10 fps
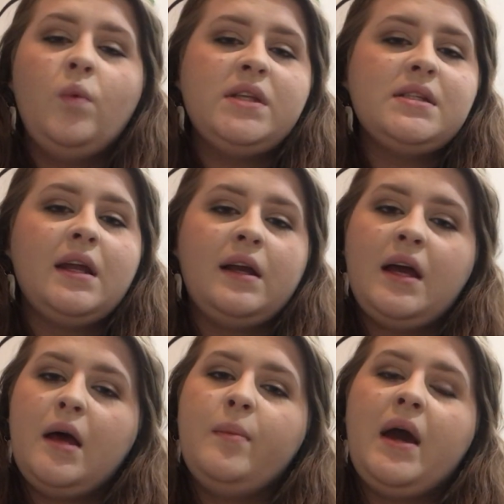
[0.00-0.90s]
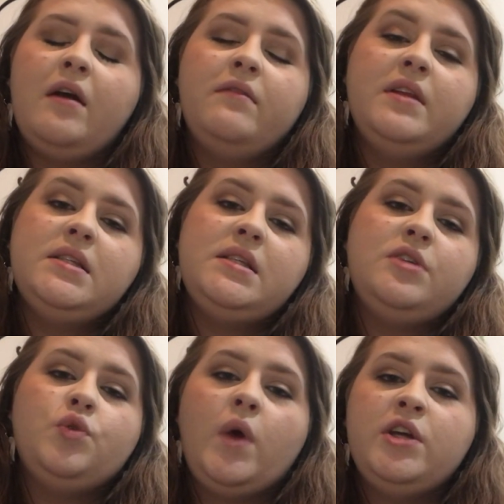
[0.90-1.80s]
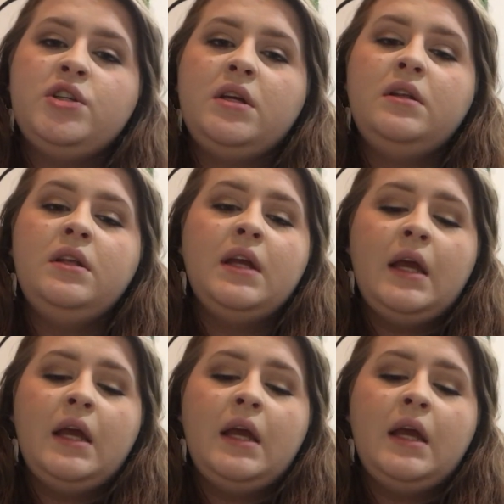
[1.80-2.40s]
what's going to come out of this situation.